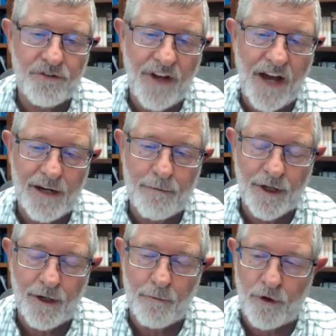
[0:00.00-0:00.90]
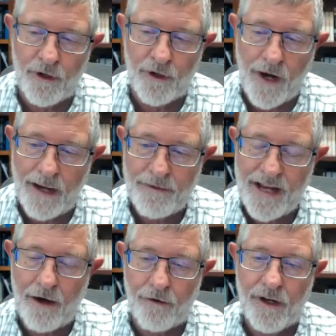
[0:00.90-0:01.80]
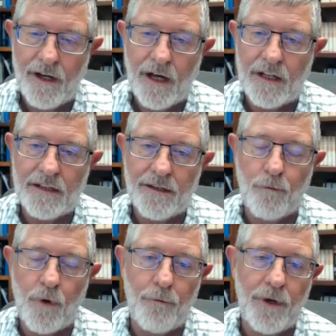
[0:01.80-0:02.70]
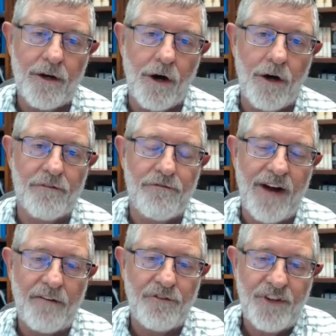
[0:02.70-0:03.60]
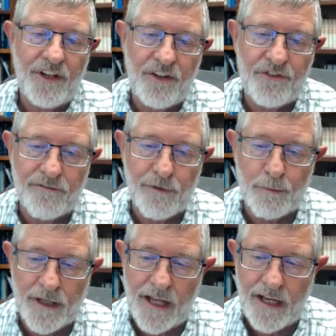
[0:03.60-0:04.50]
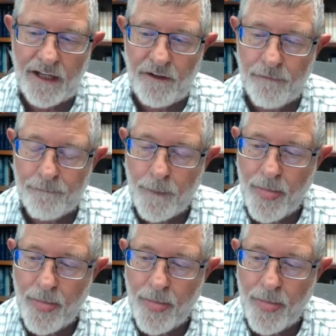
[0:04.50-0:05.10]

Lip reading: of Sodom and Gomorrah wiped out what we call the five cities of the plain.